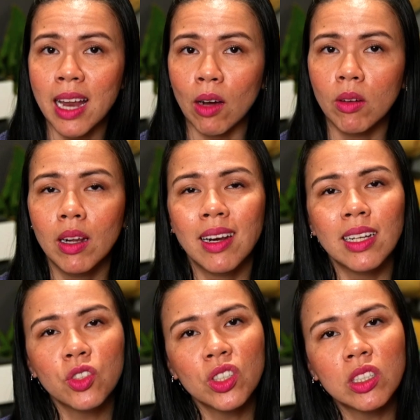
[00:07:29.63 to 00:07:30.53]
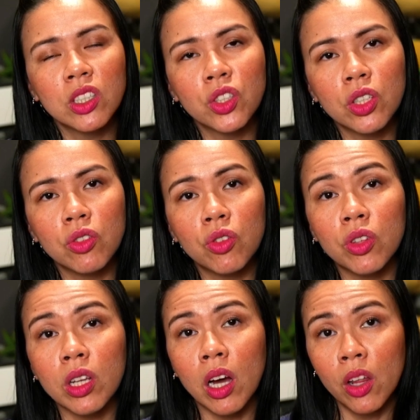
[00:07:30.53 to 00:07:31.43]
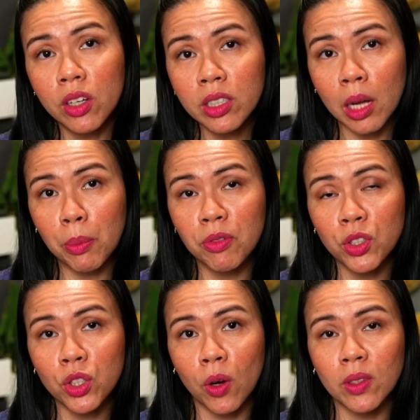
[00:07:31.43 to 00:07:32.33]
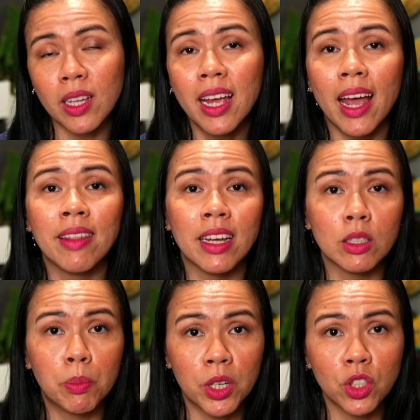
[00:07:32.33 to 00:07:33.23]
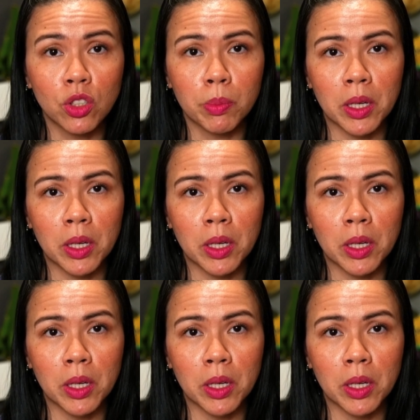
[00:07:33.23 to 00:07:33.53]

Now, let's transition into the other type of insurance, and that's precious